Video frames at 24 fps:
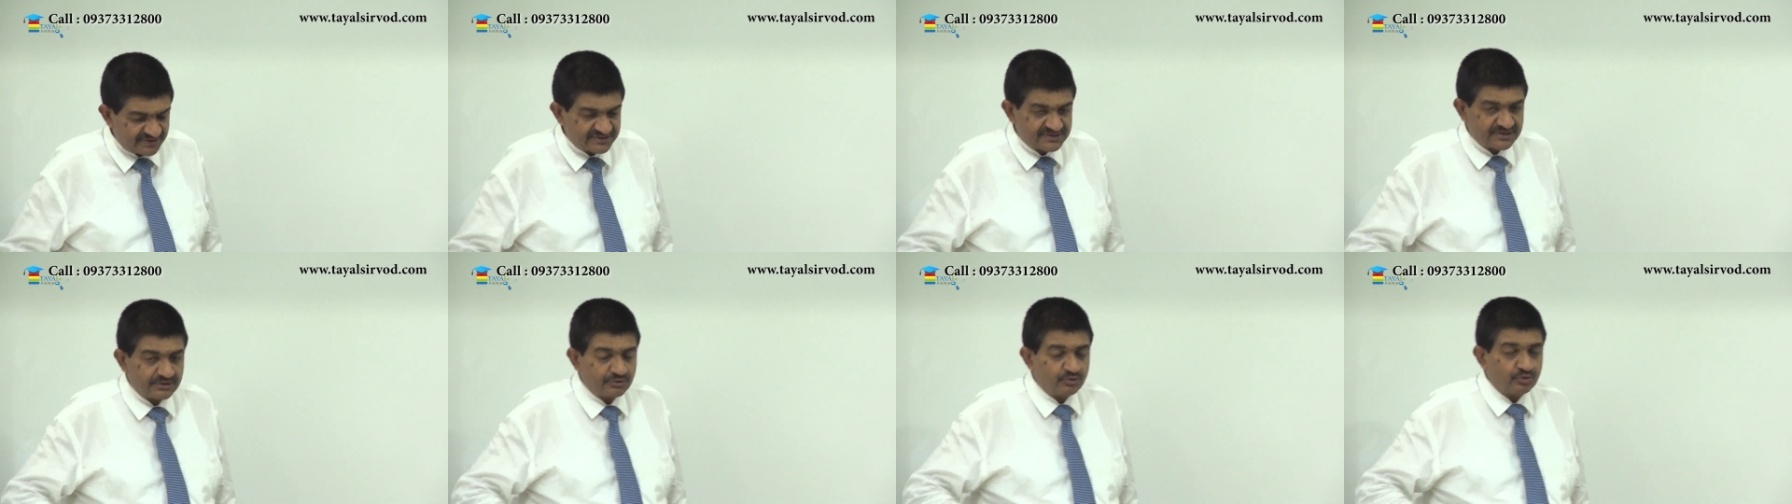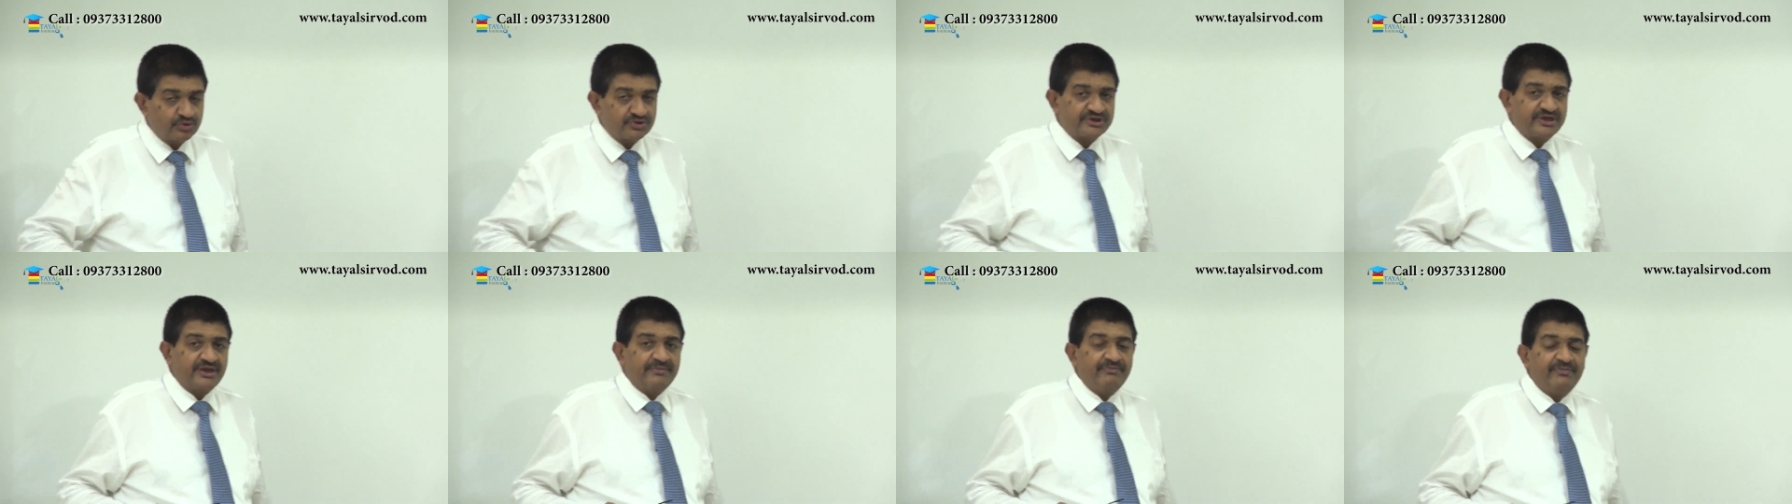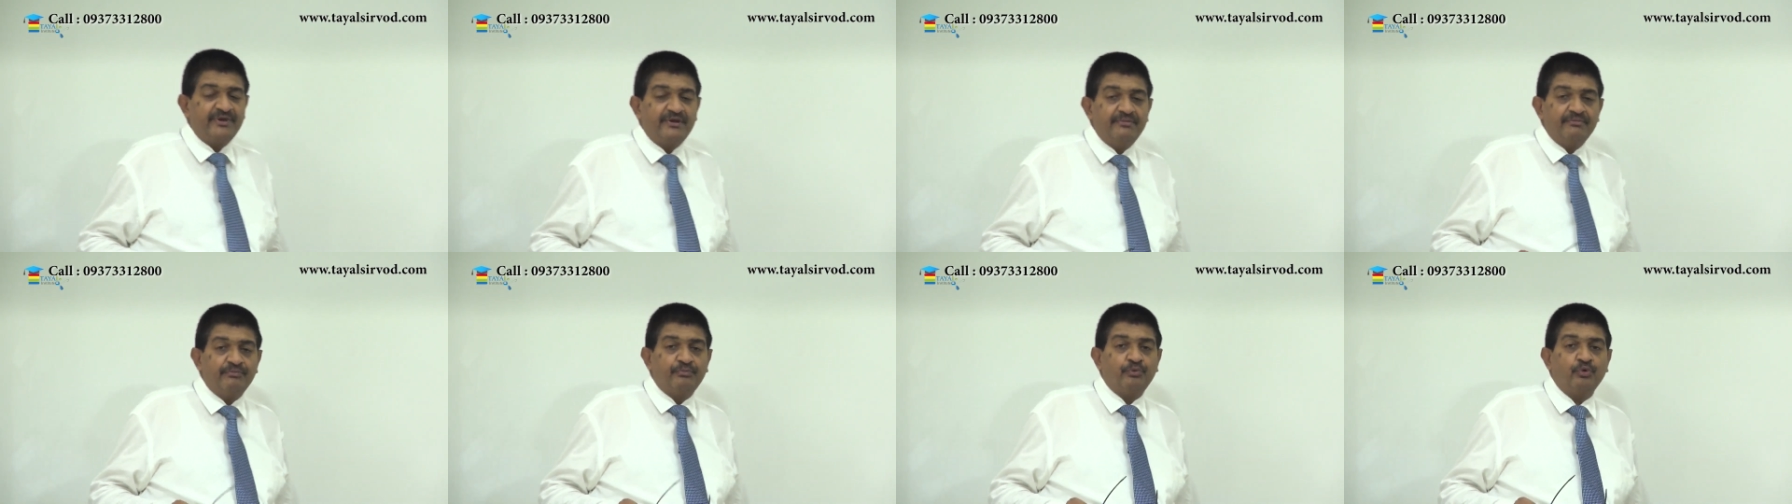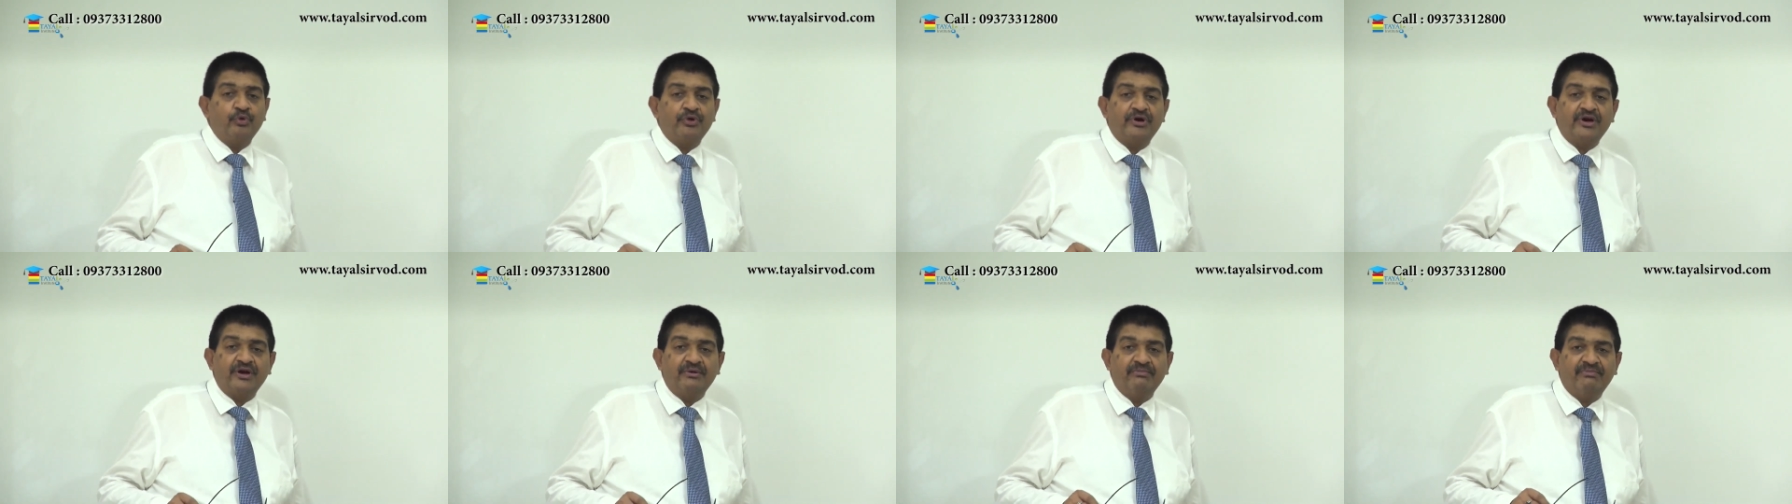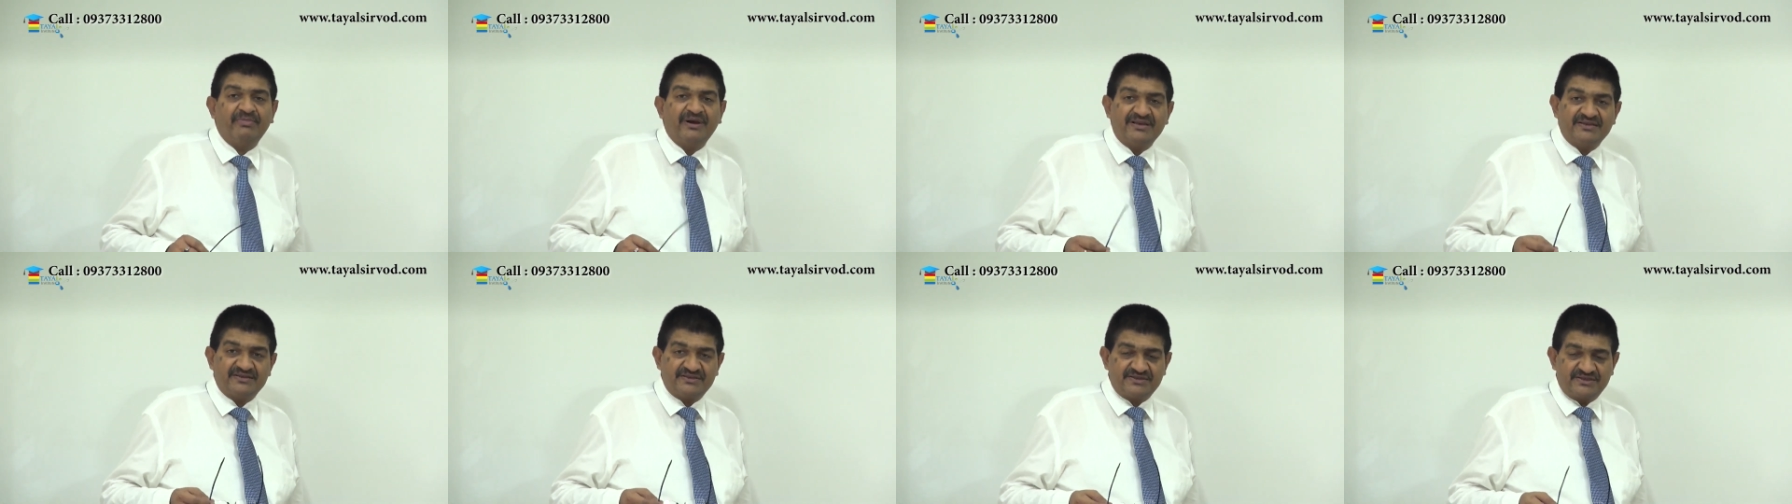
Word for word: they say goods can be imported by